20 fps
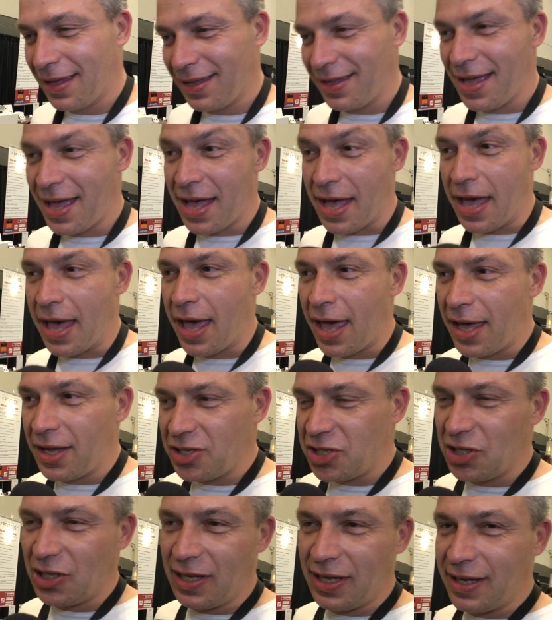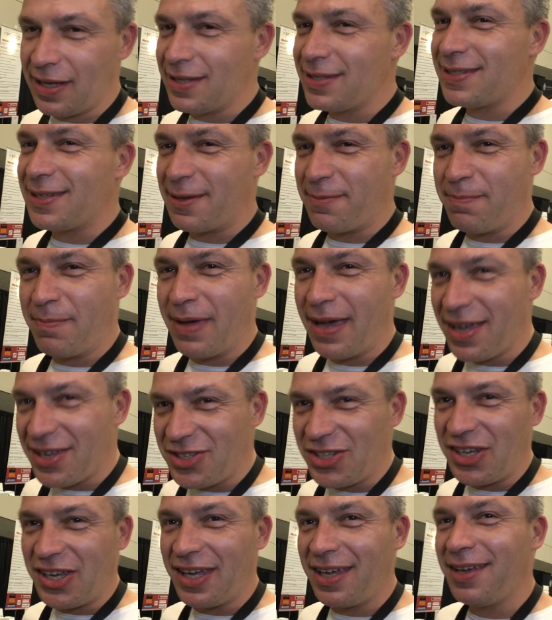Yeah, actually it's
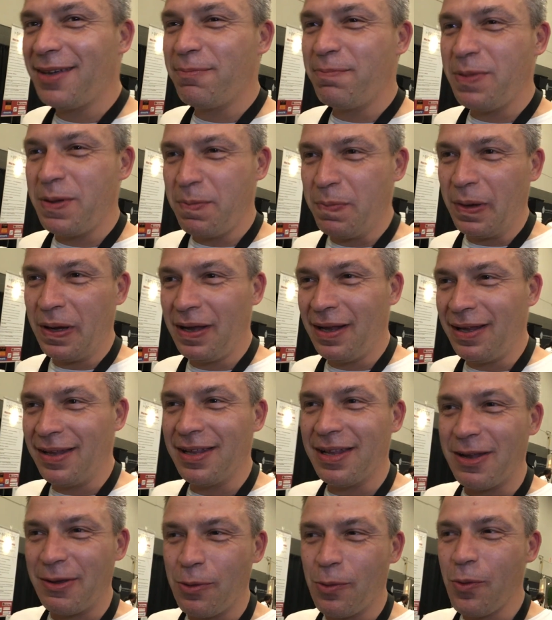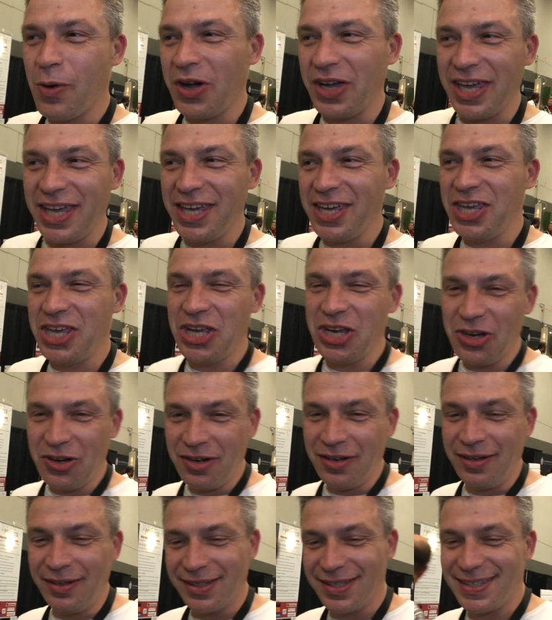magic. People working
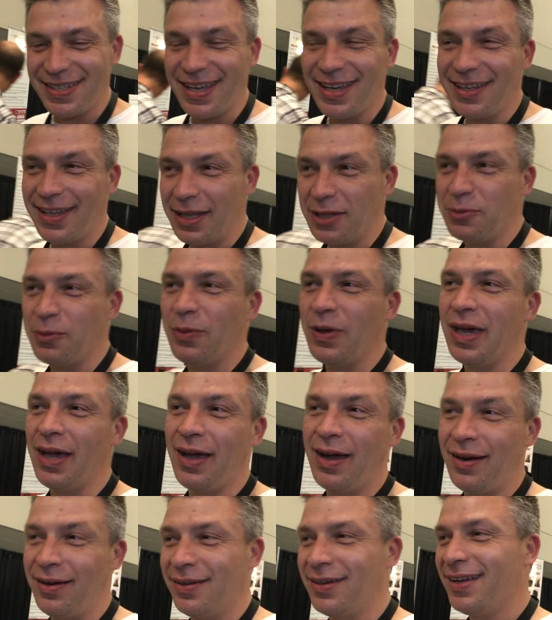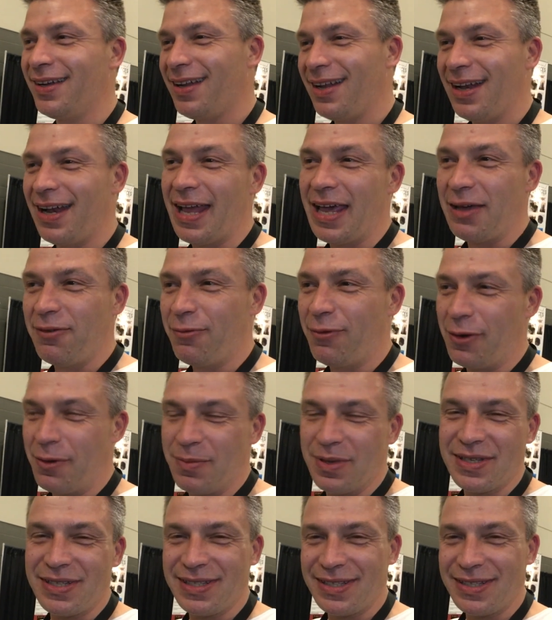here say that we are like from a